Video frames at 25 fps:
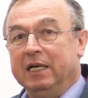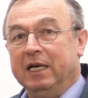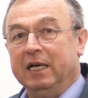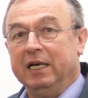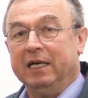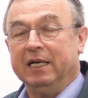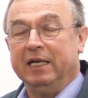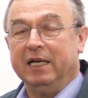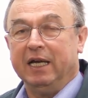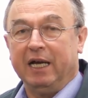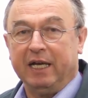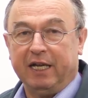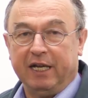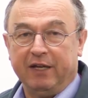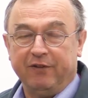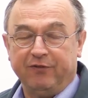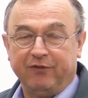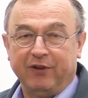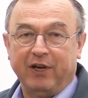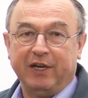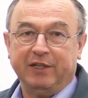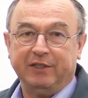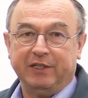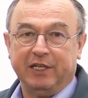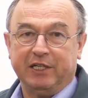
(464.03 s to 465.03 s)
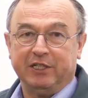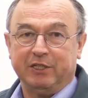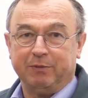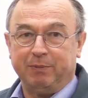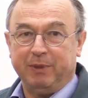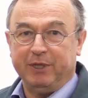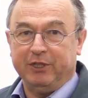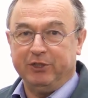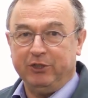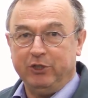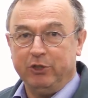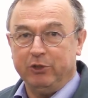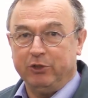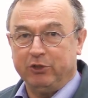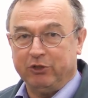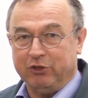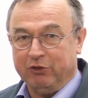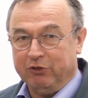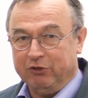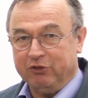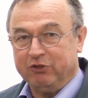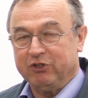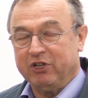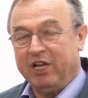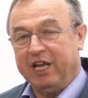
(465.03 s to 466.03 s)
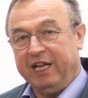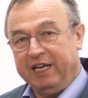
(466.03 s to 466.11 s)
Uh, and I found that to be a nuisance.